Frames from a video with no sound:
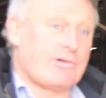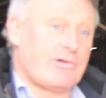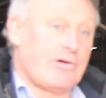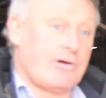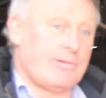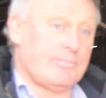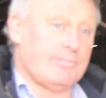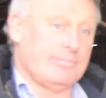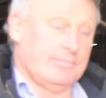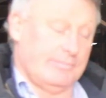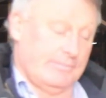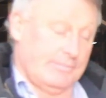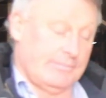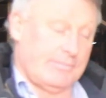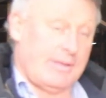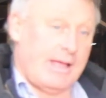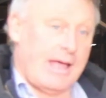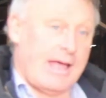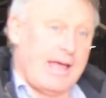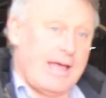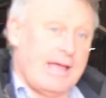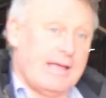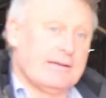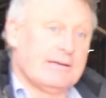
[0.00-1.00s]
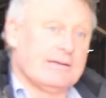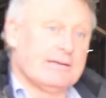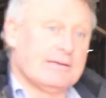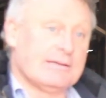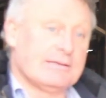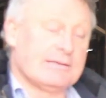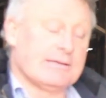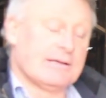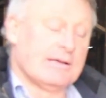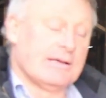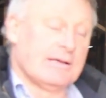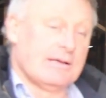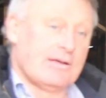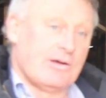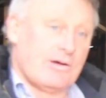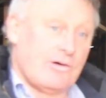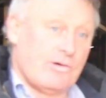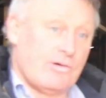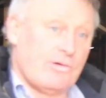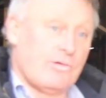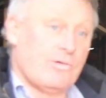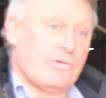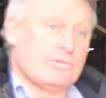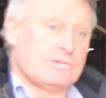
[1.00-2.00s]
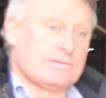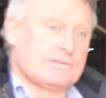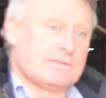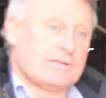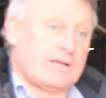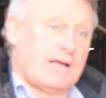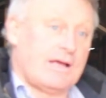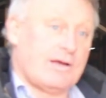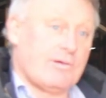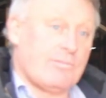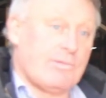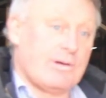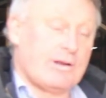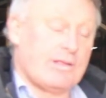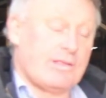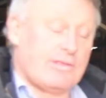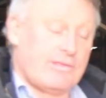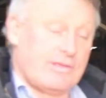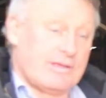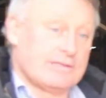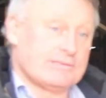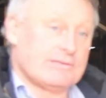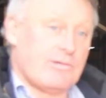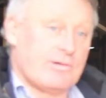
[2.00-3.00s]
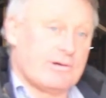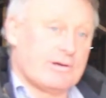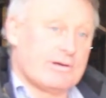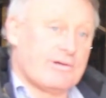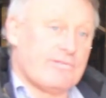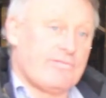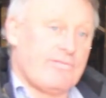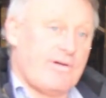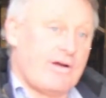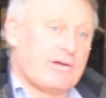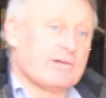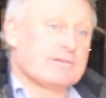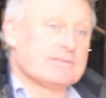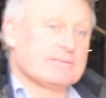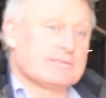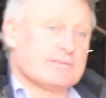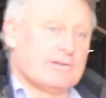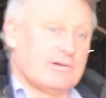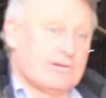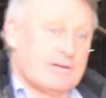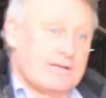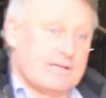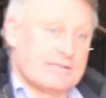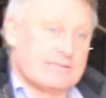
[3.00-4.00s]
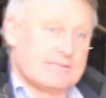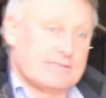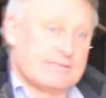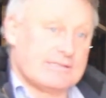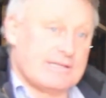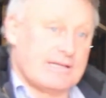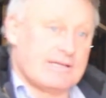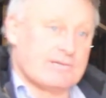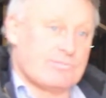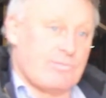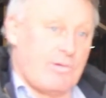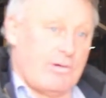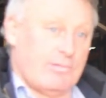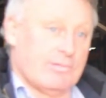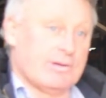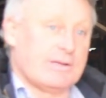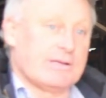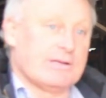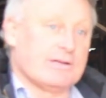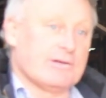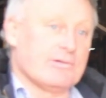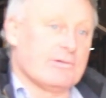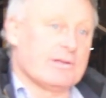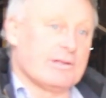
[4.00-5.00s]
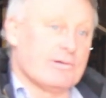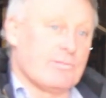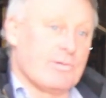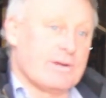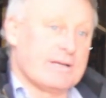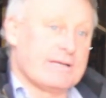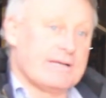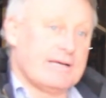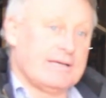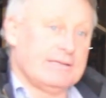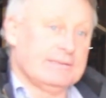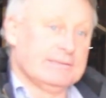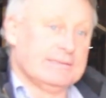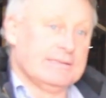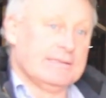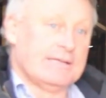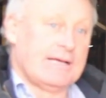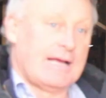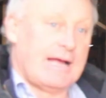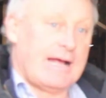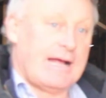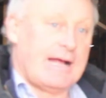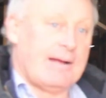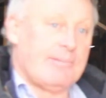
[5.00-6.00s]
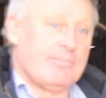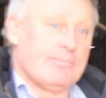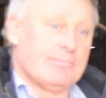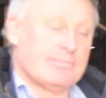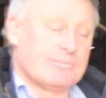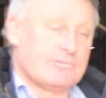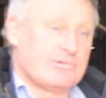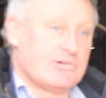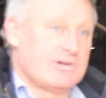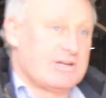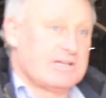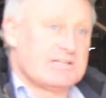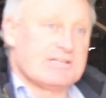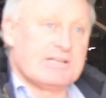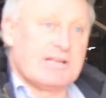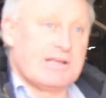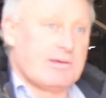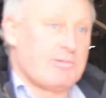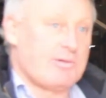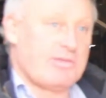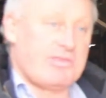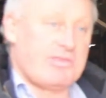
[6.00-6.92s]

crop, and also one of the things I wanted to focus on is what we can do in the winter. Traditionally we